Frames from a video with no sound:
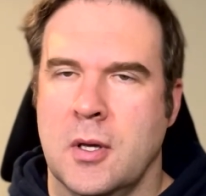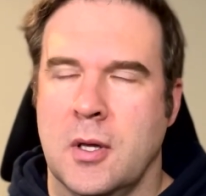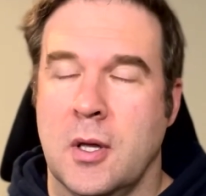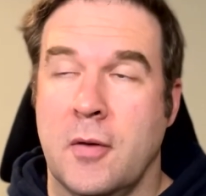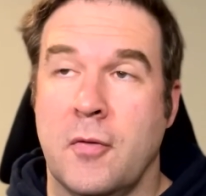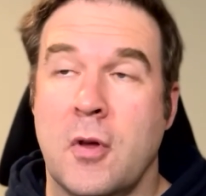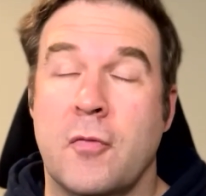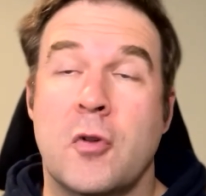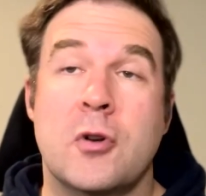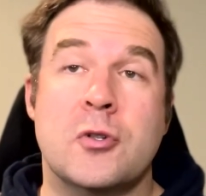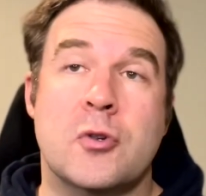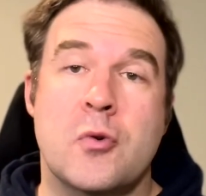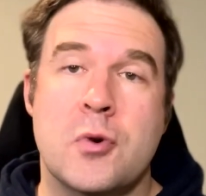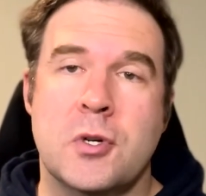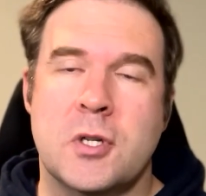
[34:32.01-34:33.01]
If they're
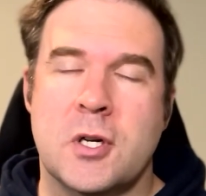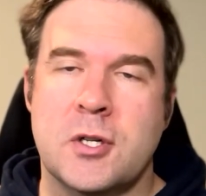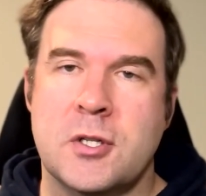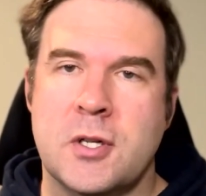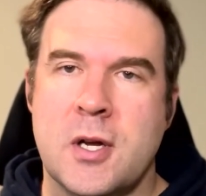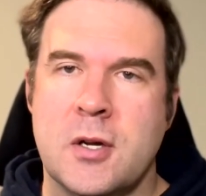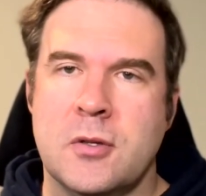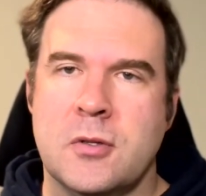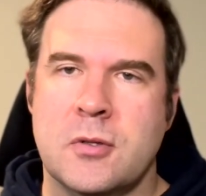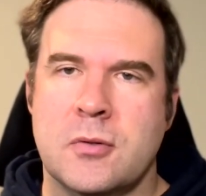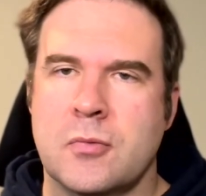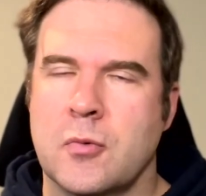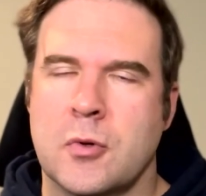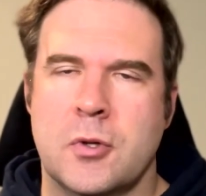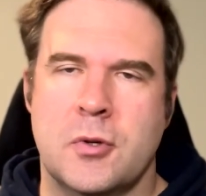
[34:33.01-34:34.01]
scoring touchdowns,
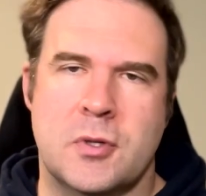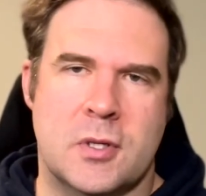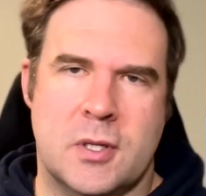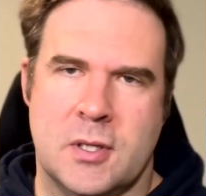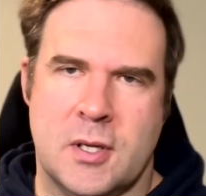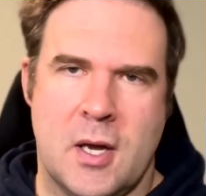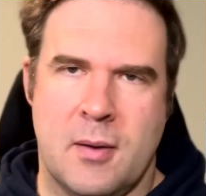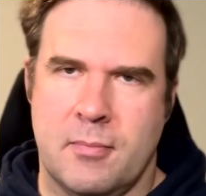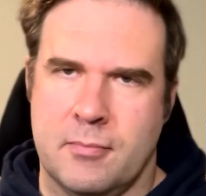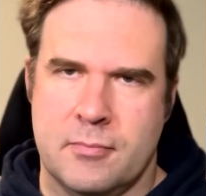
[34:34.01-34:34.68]
we're losing this game.